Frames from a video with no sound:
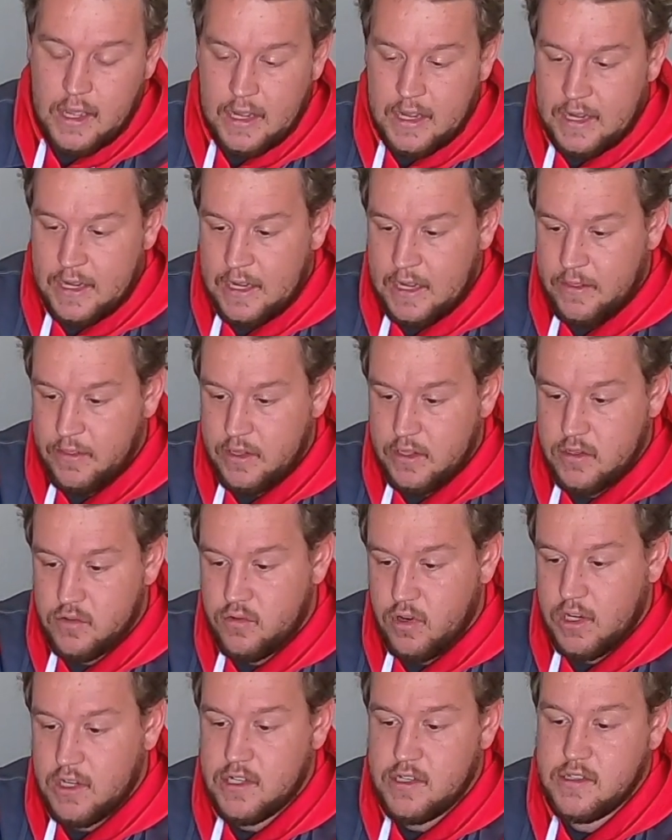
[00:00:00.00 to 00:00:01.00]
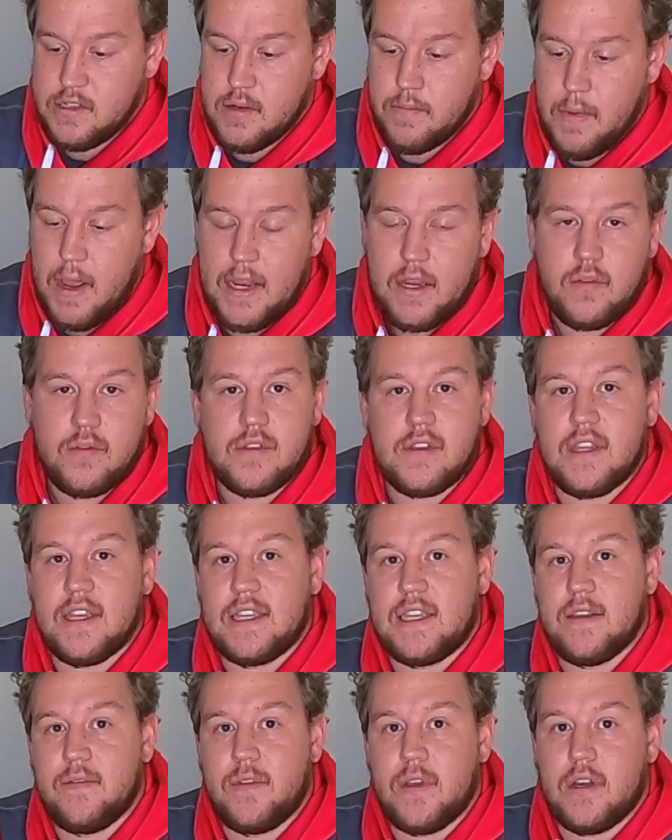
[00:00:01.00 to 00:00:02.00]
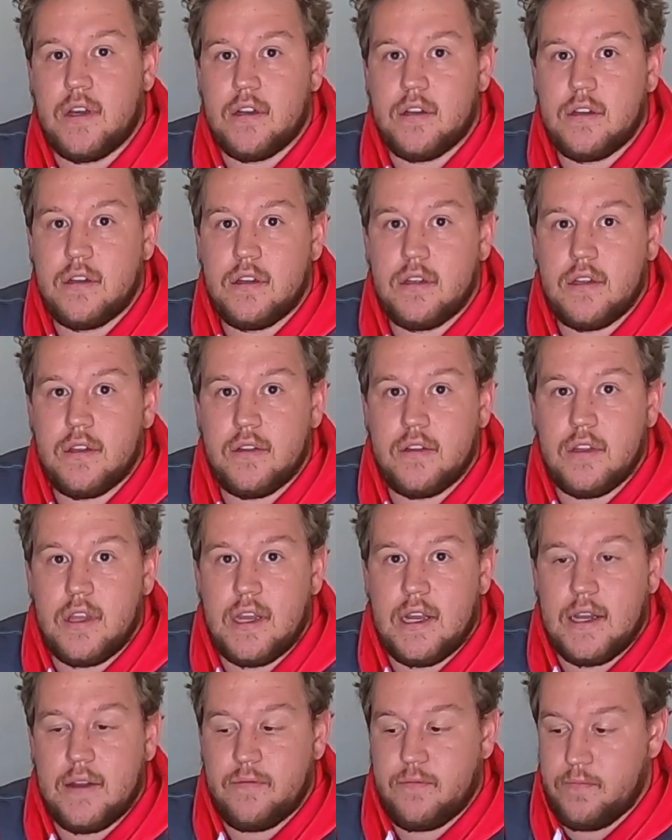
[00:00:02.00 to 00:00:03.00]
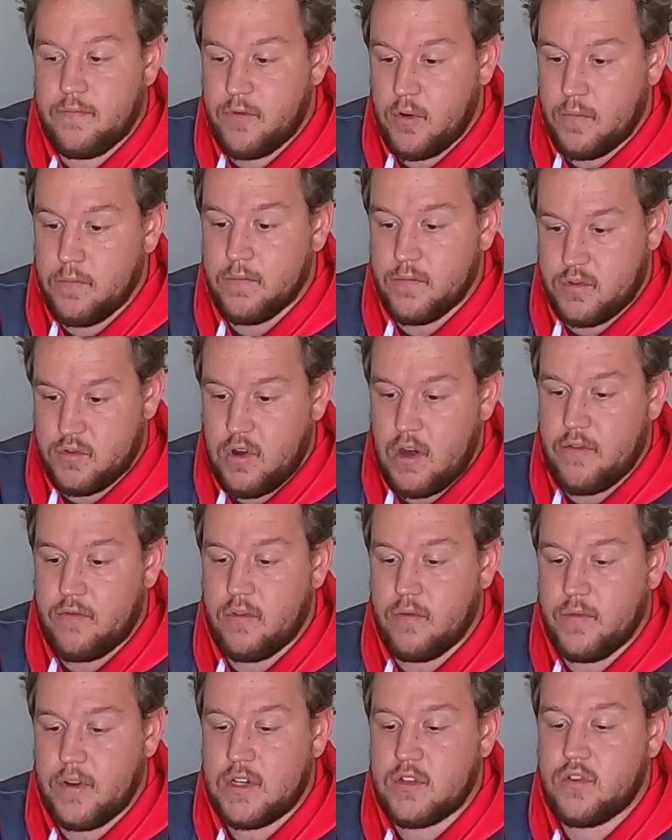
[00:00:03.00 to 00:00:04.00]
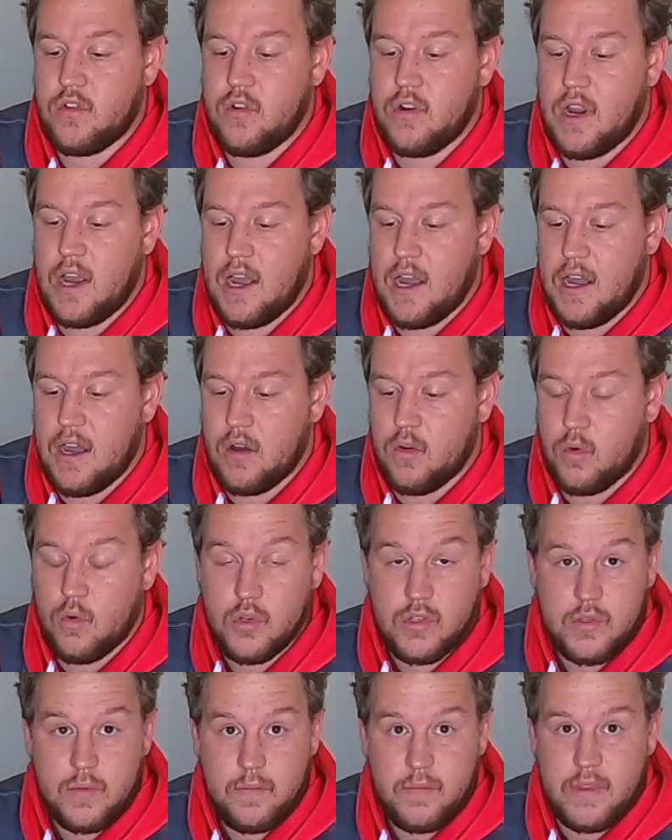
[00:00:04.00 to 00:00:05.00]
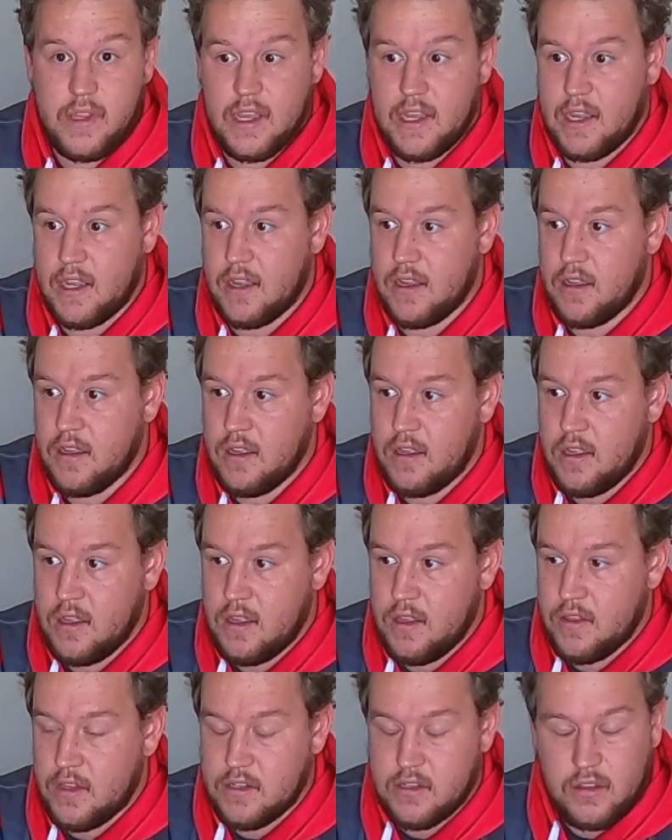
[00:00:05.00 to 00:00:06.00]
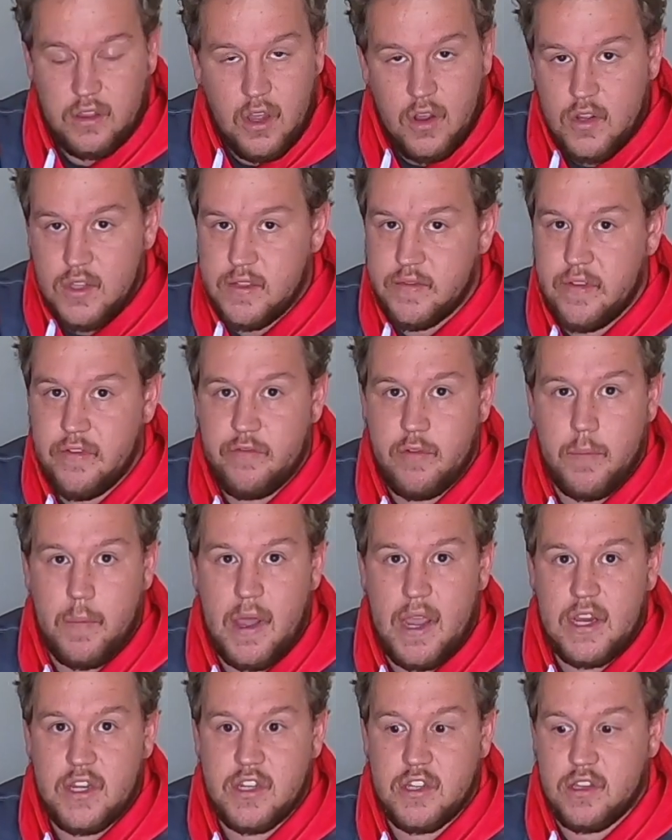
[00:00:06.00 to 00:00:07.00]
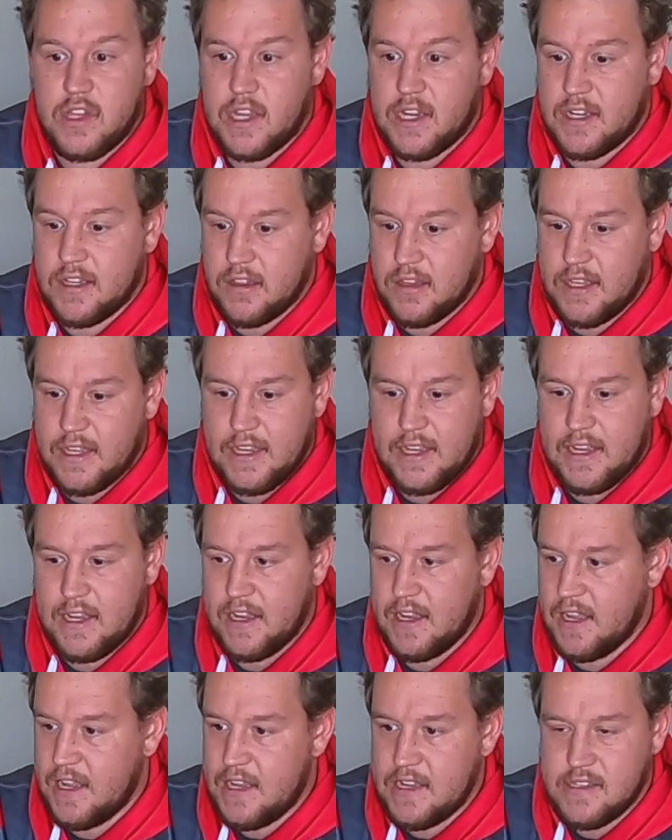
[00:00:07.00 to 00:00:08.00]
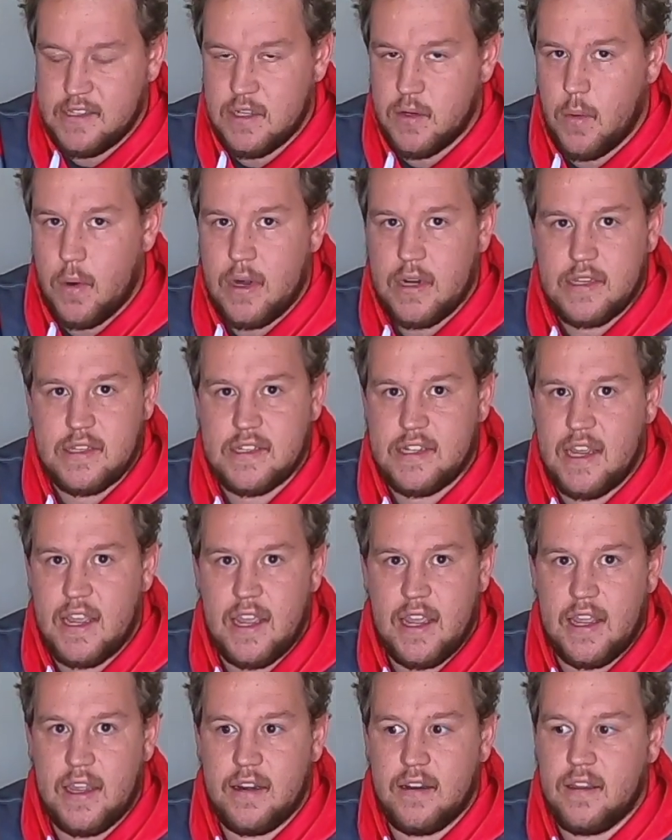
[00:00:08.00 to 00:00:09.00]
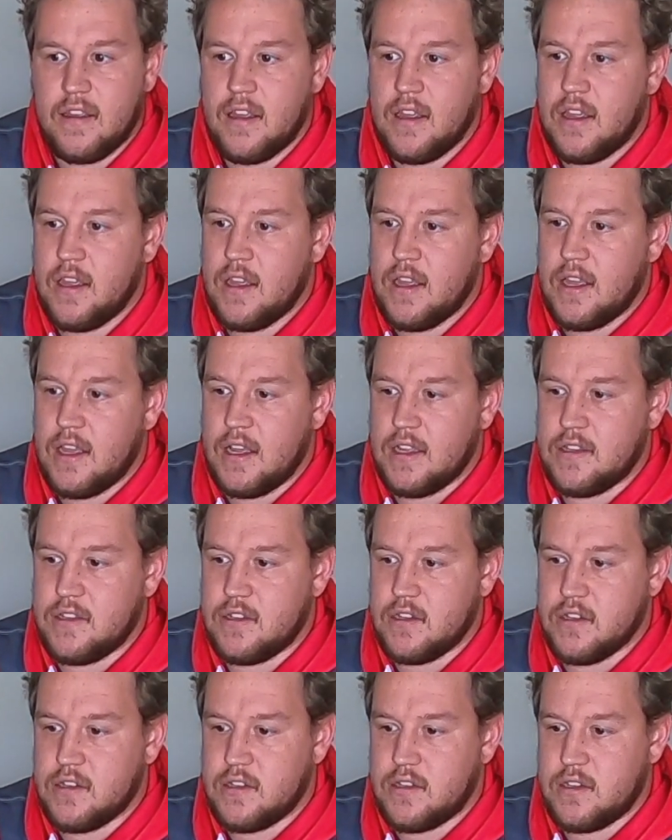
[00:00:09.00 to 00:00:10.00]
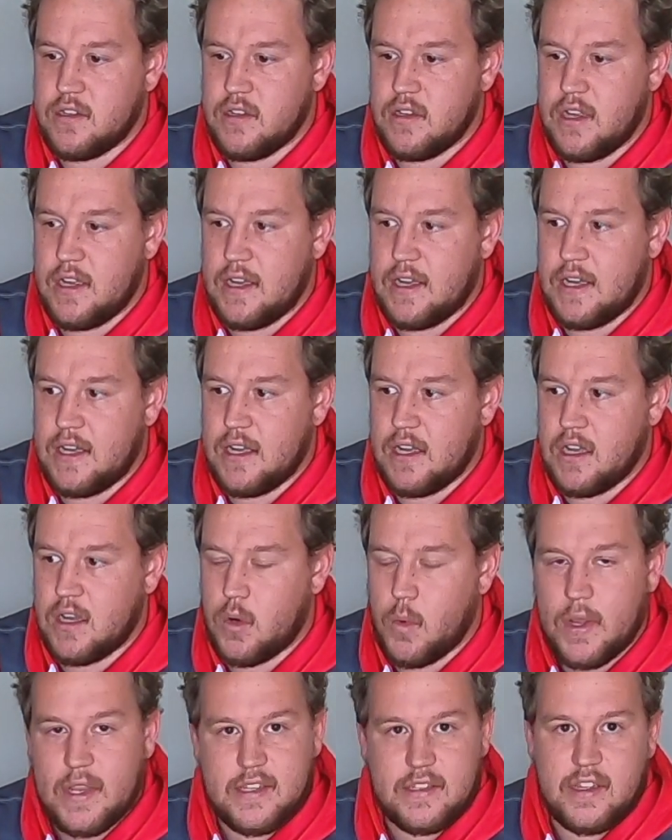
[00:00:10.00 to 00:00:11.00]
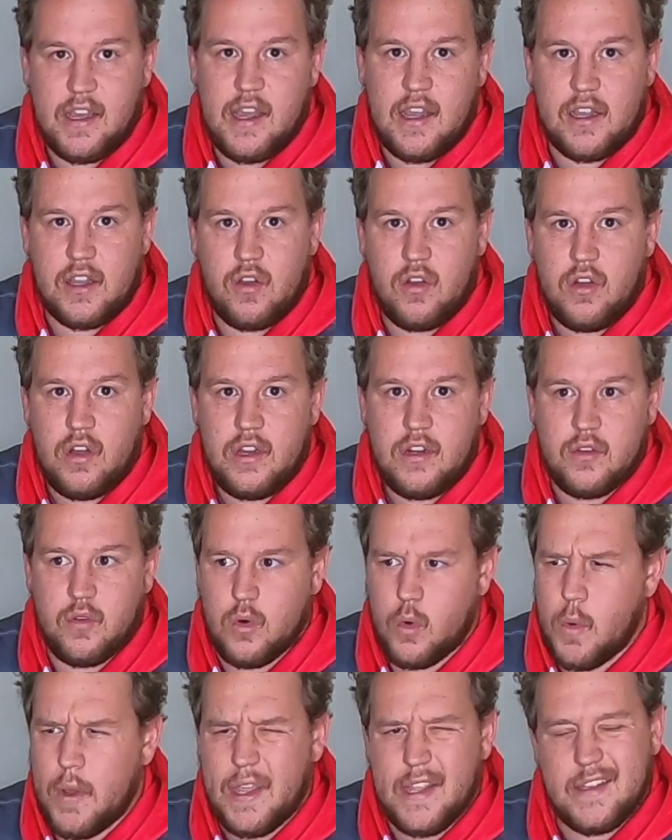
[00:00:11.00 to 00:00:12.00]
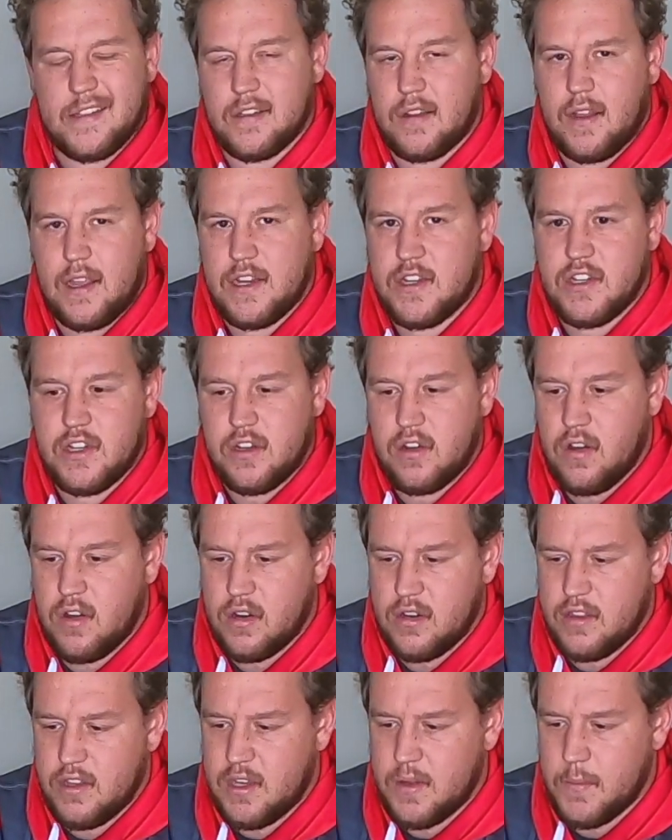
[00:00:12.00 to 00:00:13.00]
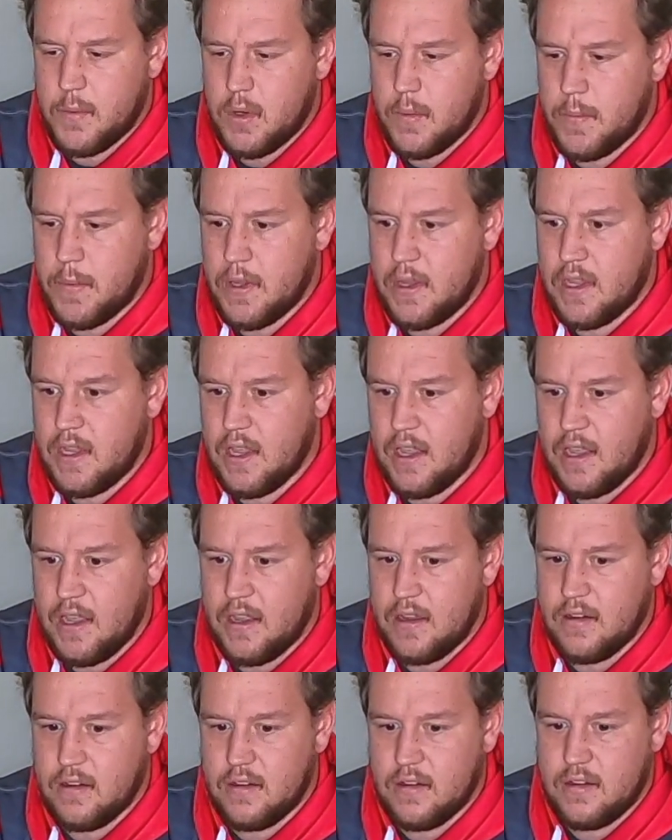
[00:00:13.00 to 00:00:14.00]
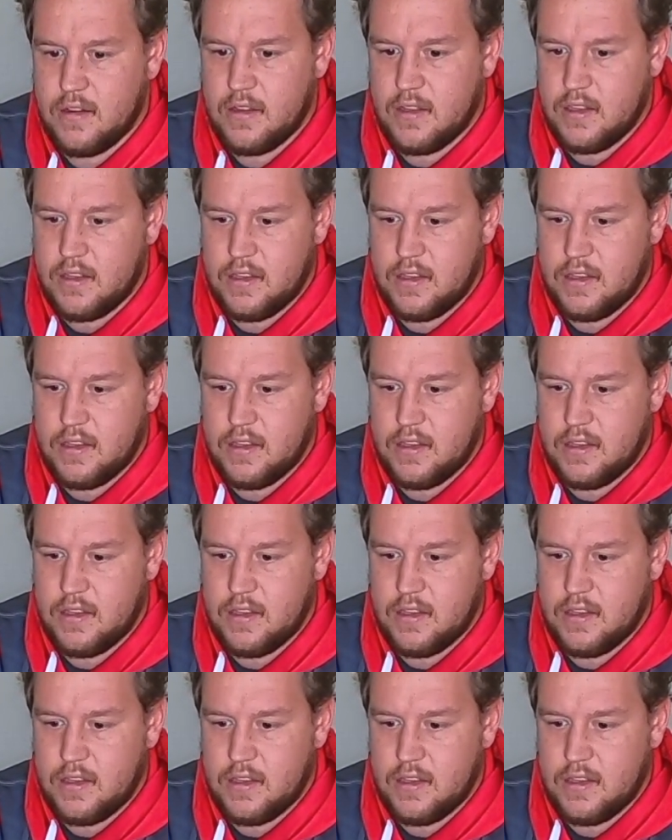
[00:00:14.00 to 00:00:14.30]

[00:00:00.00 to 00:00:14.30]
Uh, the instructions and manuals that they give you uh, from straight from Victron are awesome. They're, there's loads of information, they're clear, easy to understand. It's just uh, a quick start guide or quick installation guide, I think it might be, and